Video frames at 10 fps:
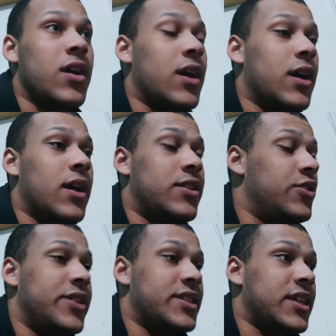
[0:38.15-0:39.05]
New
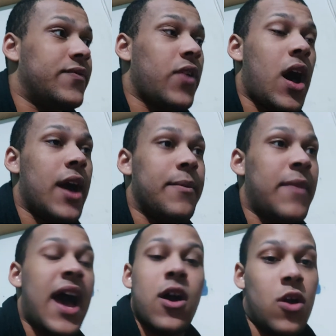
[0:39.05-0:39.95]
Year's Eve. I'm
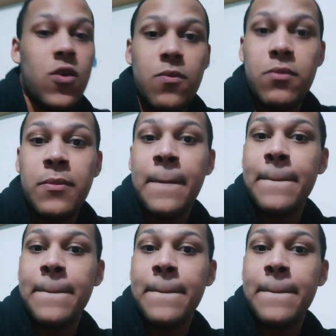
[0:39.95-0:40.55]
at home,